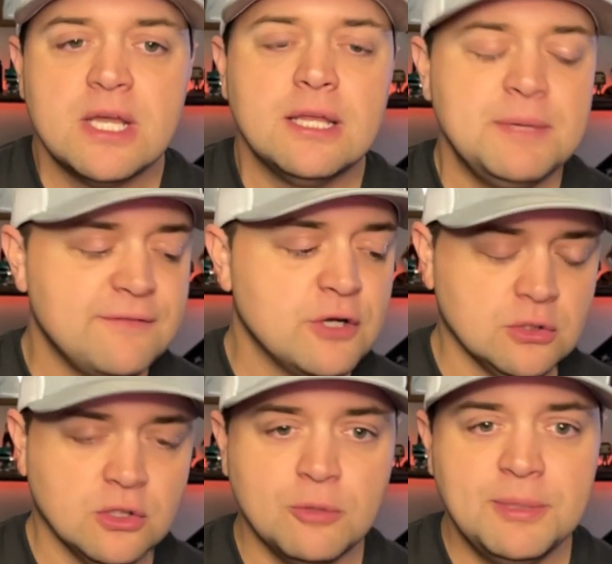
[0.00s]
Let me give you a
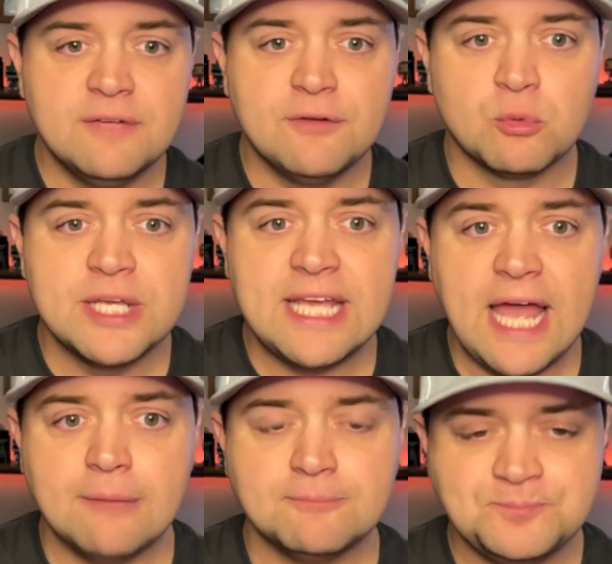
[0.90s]
little bit of a
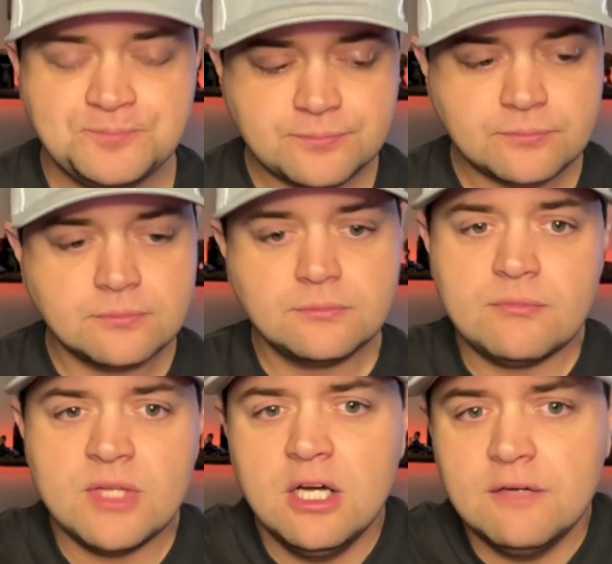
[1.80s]
recap.
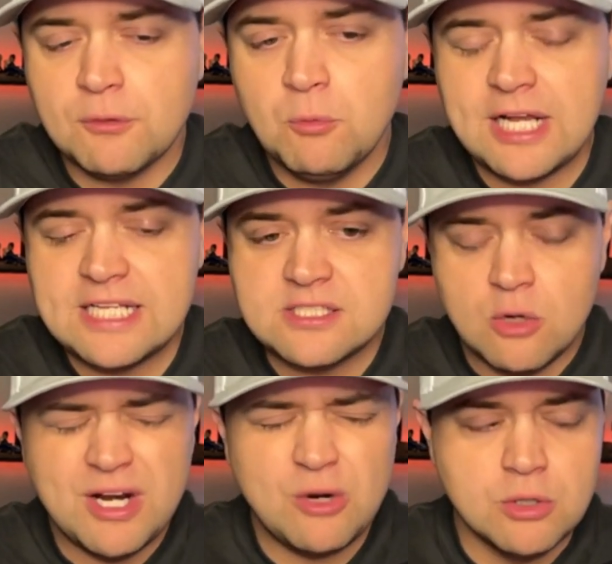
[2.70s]
From what I saw,
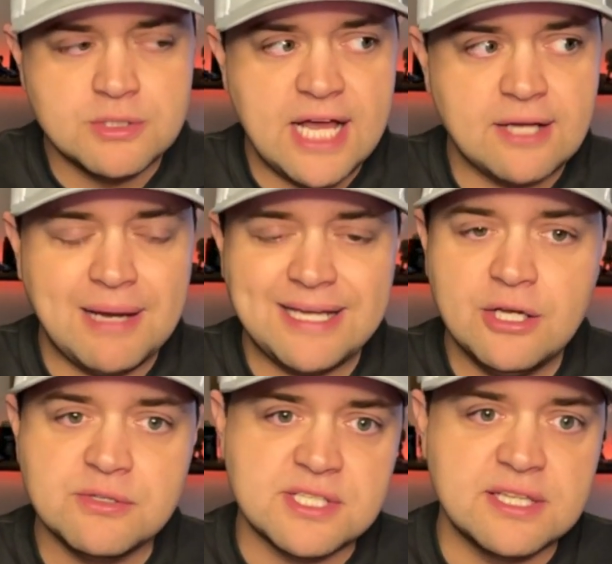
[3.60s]
what I wrote down in my
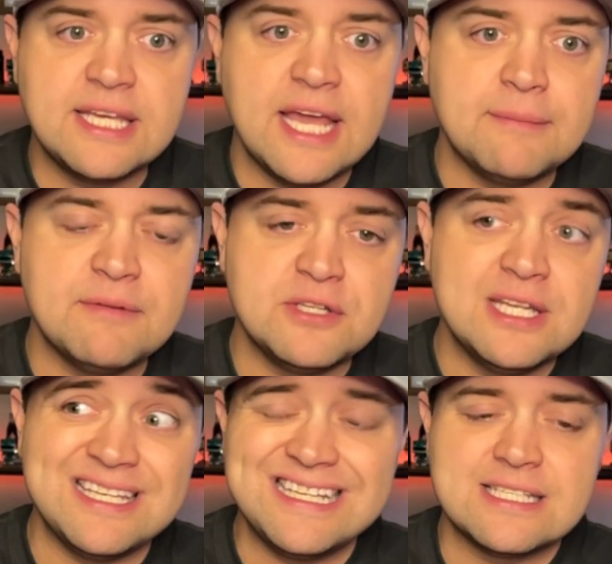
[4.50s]
notes in the game. If you
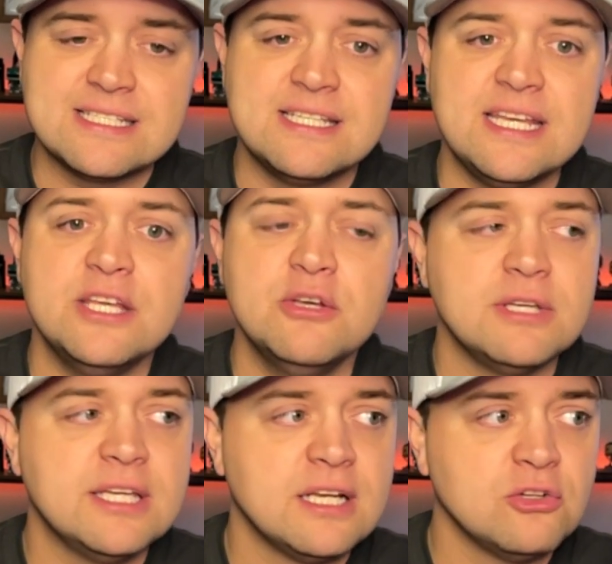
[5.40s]
didn't get to see it, you
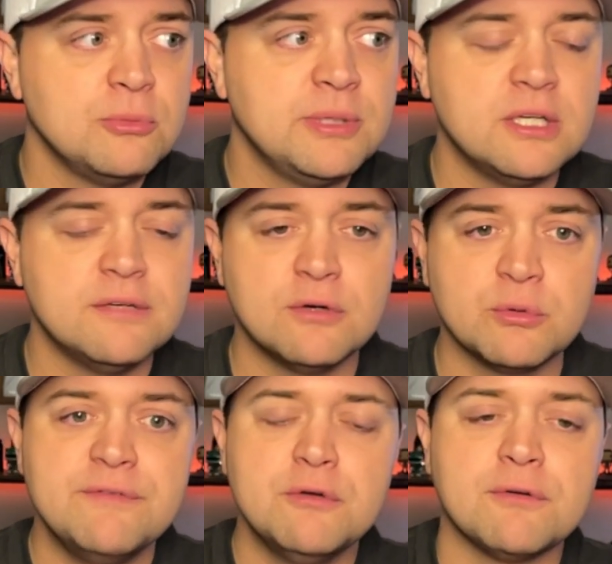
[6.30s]
can get a little bit of
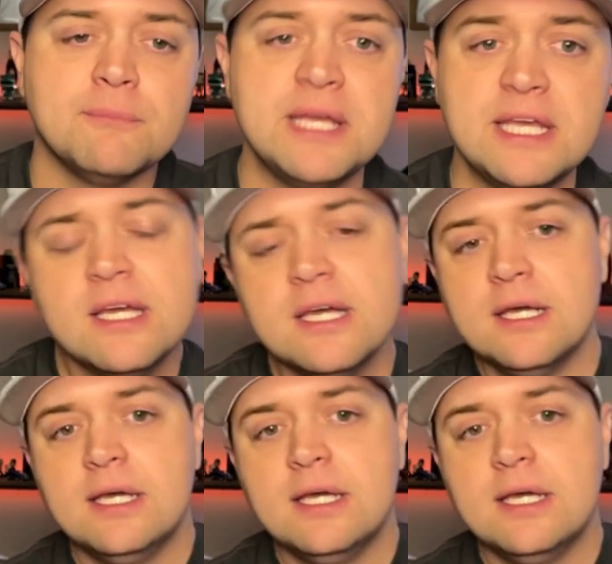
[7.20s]
a review from me.